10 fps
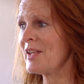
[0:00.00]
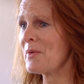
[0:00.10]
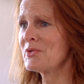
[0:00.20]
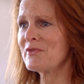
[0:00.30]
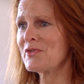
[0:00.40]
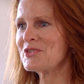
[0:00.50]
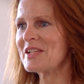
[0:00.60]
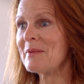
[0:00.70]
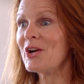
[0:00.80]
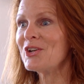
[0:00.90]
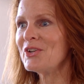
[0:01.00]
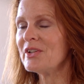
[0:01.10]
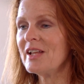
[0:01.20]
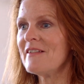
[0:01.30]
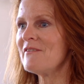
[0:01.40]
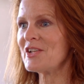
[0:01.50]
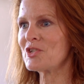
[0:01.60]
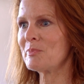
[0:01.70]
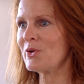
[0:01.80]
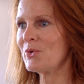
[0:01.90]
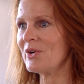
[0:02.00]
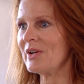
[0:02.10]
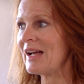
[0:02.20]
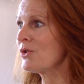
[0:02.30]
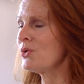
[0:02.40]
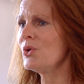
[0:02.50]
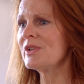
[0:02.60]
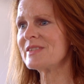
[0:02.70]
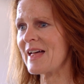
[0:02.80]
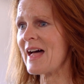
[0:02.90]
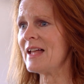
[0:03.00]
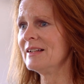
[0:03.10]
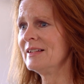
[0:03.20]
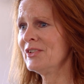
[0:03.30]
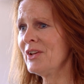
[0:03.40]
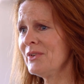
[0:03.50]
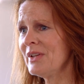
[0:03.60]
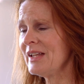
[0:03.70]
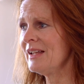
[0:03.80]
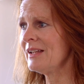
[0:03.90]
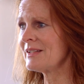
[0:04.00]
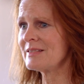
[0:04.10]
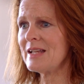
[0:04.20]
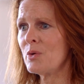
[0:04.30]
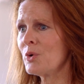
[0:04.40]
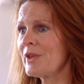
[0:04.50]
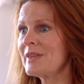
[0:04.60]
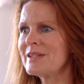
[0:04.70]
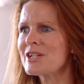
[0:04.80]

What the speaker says: And that was the first time I heard vetrepreneur. How cool is that? You know, that's now a word in the